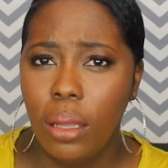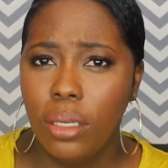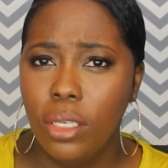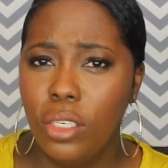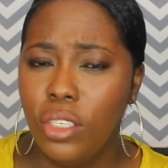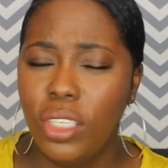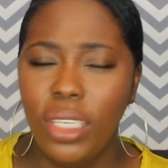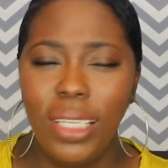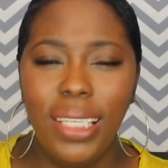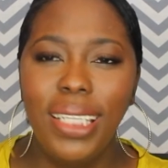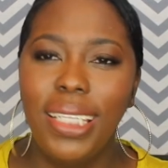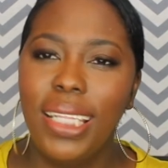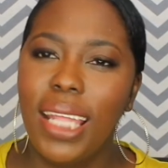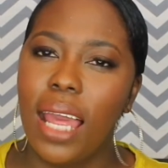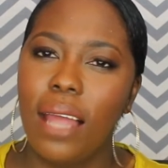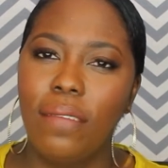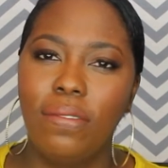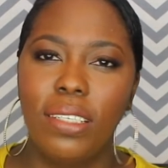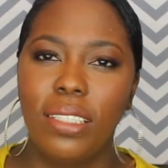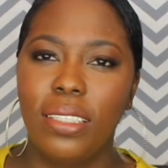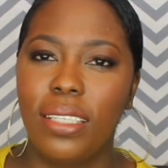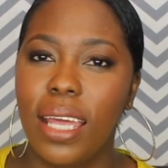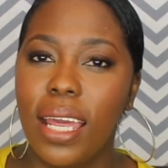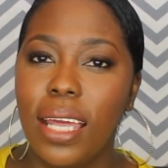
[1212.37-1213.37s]
She didn't have
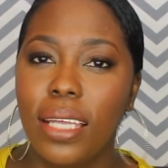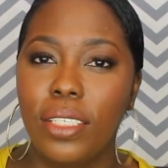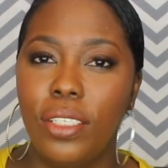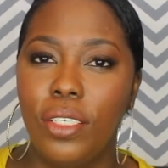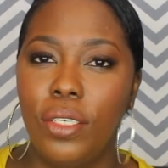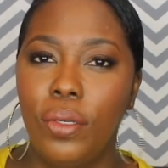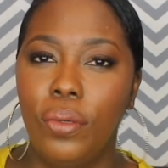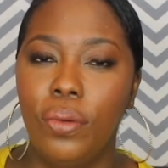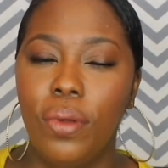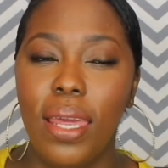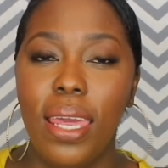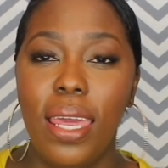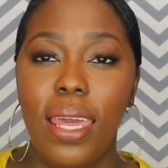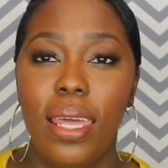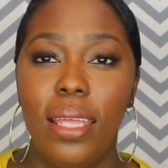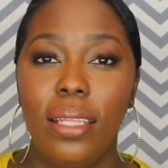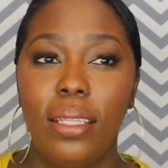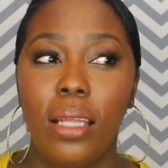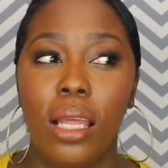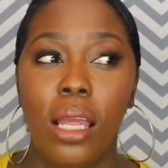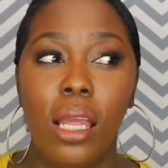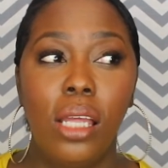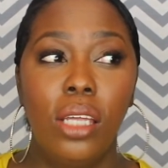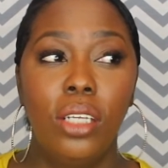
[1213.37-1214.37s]
to text you.
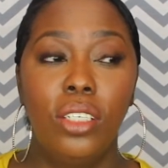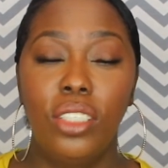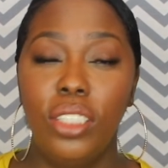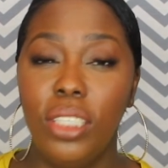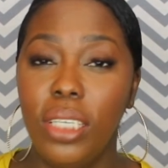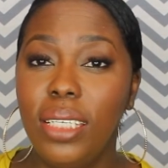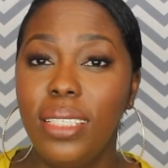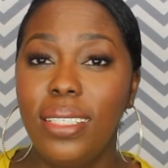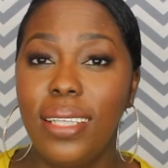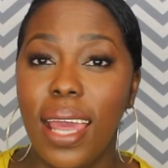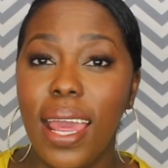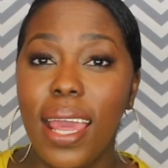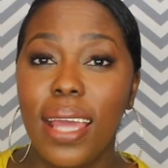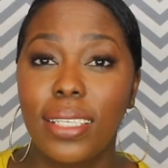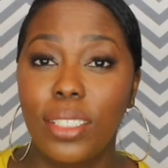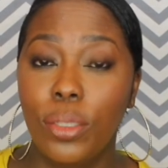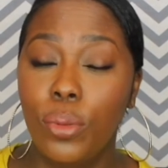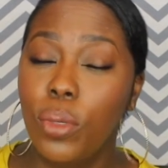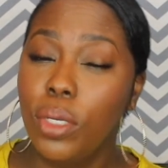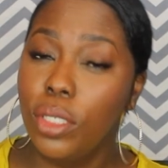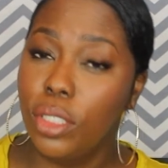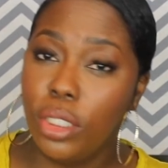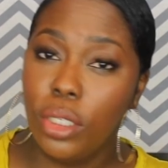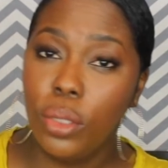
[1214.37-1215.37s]
And she texts
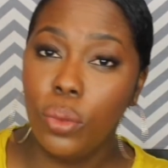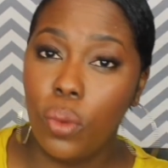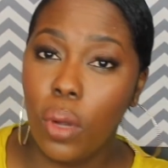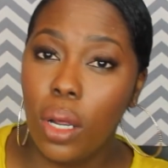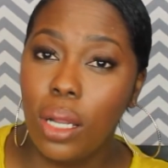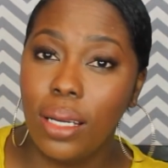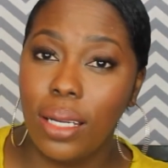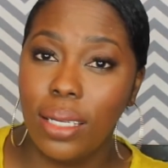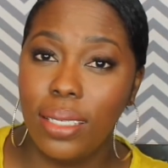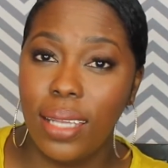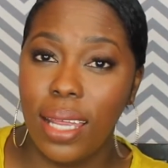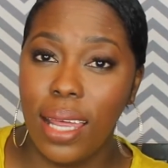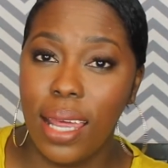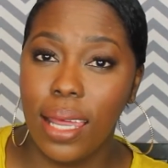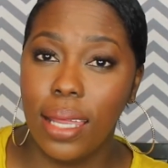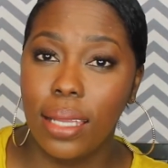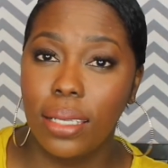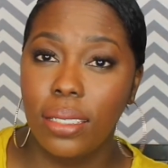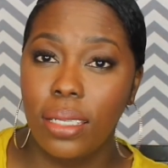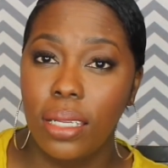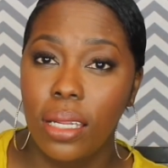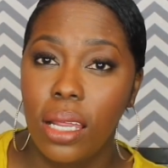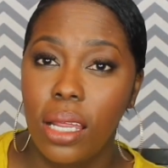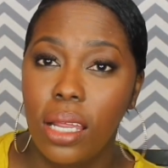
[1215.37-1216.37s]
when she want to
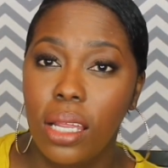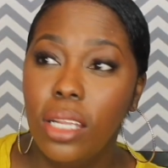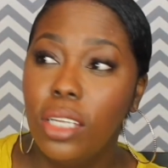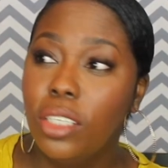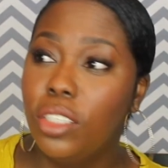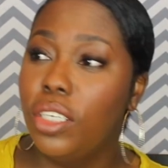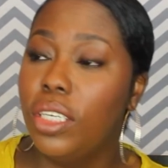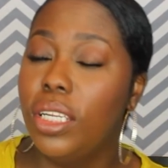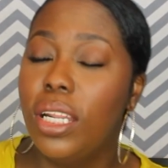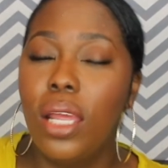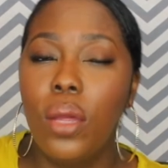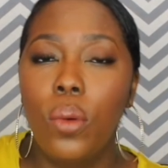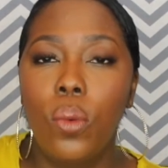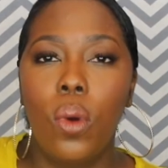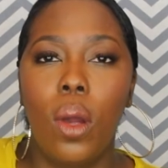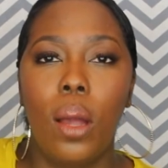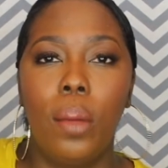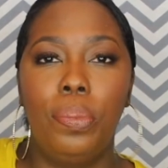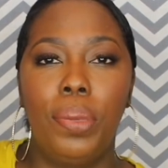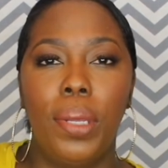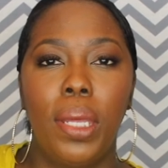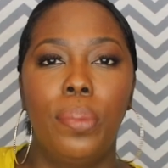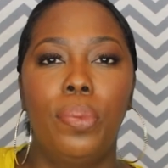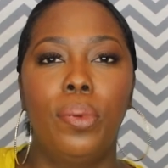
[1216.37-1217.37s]
text. She didn't
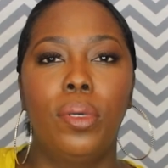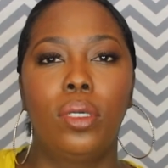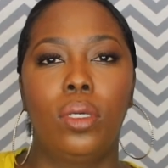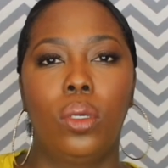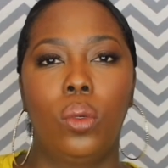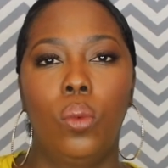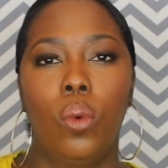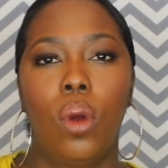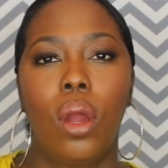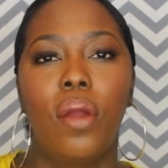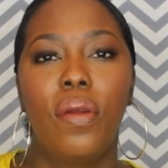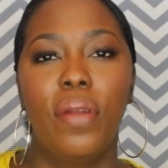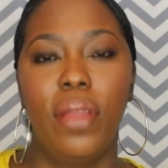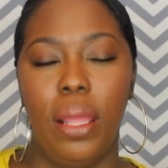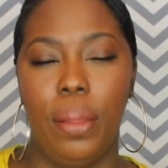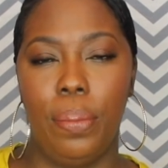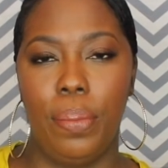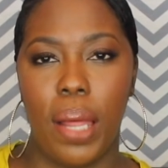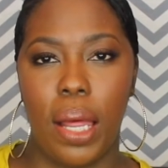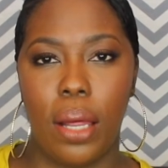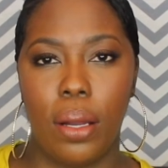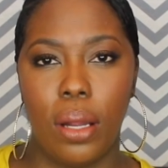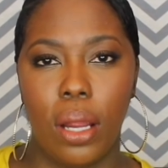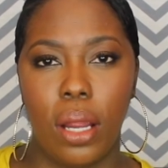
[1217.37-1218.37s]
want people to worry
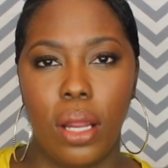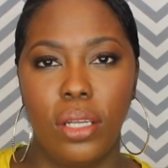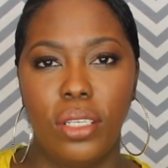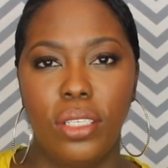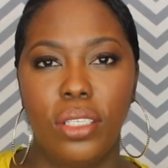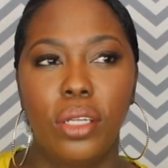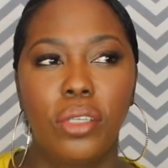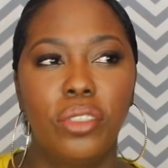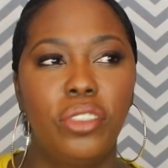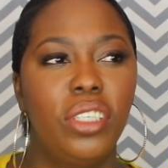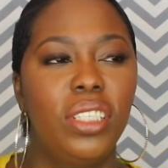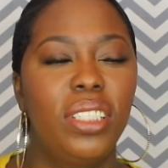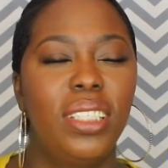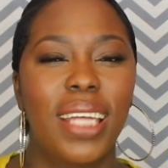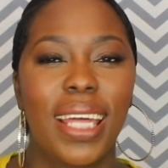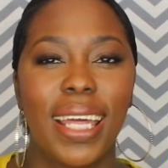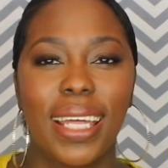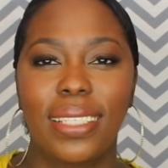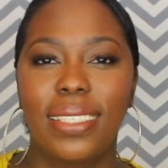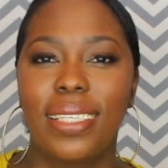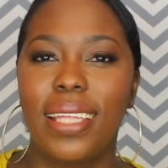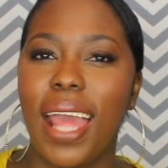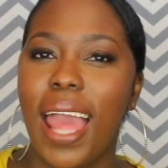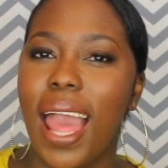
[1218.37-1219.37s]
about her. So she
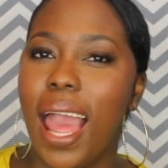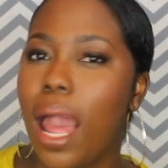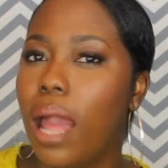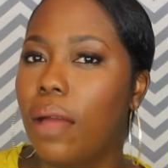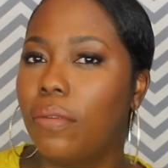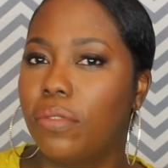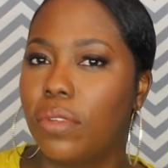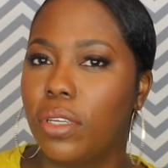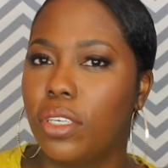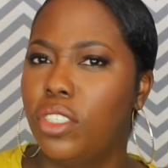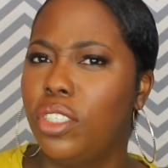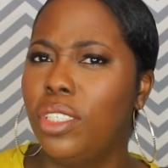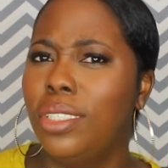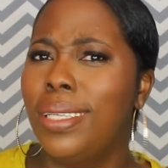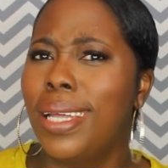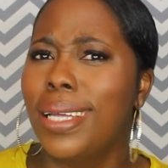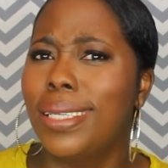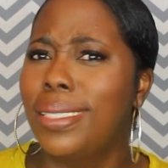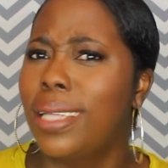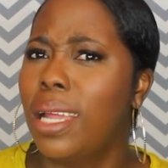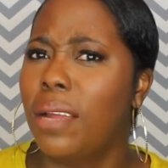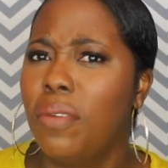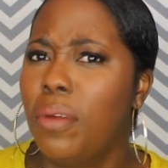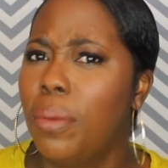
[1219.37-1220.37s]
texts after. She
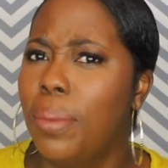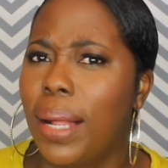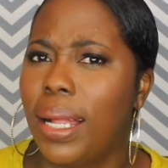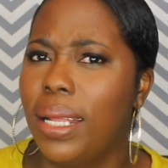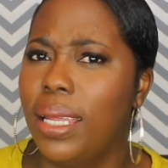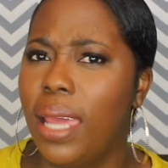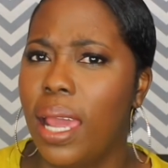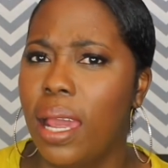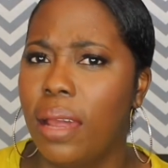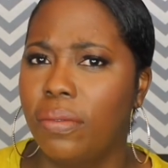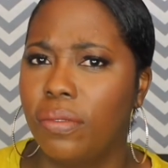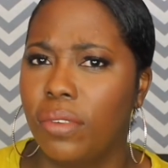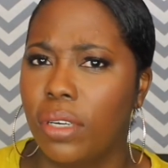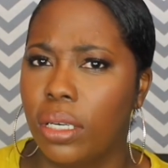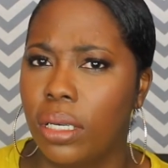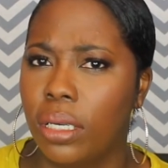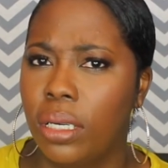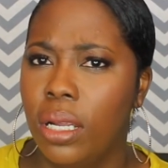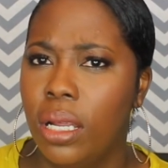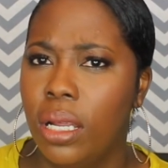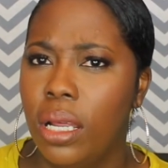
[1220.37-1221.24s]
texts everybody after.